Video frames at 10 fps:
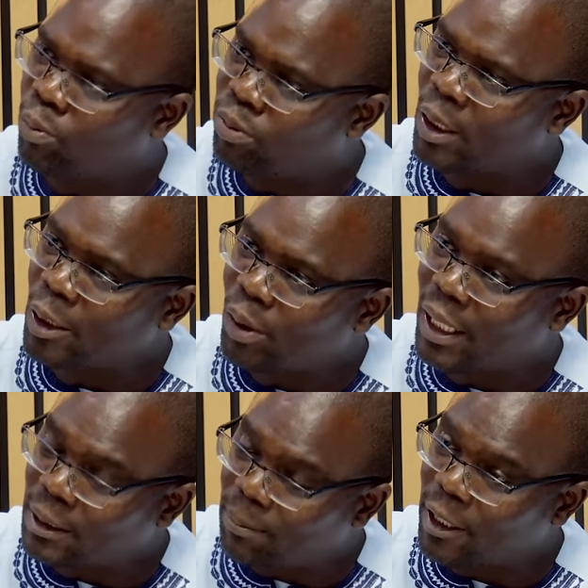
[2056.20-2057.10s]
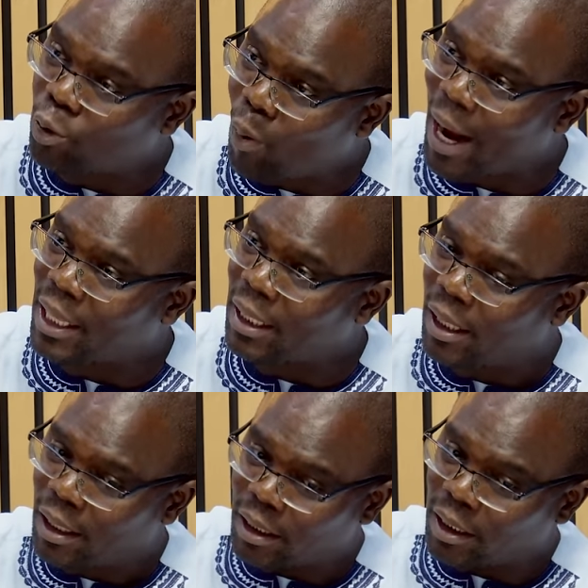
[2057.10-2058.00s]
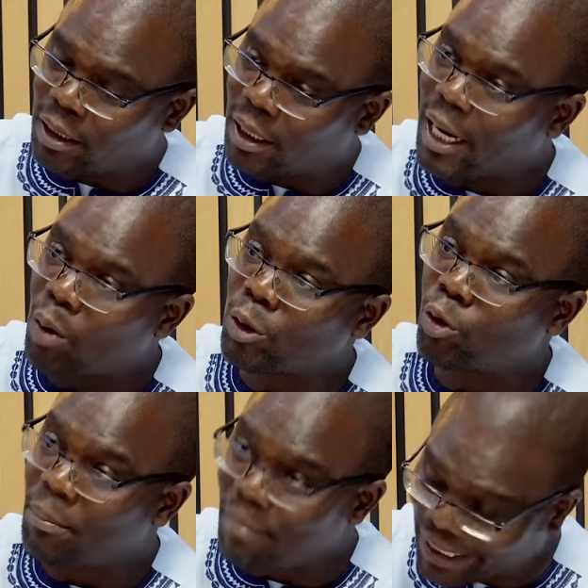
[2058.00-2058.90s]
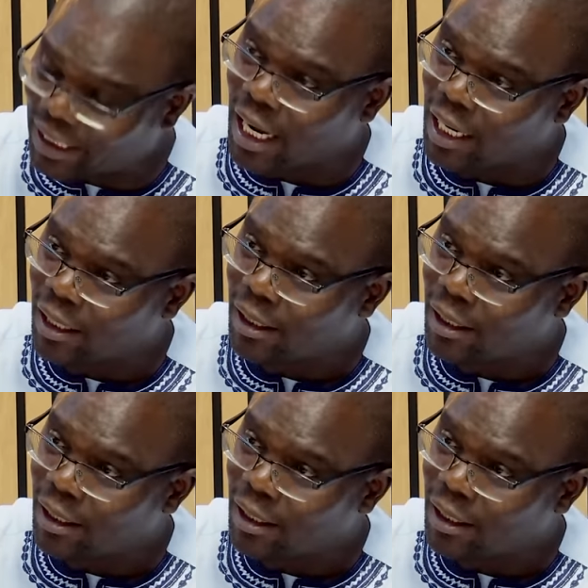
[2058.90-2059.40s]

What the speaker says: That's what explains why the decline was not marginal.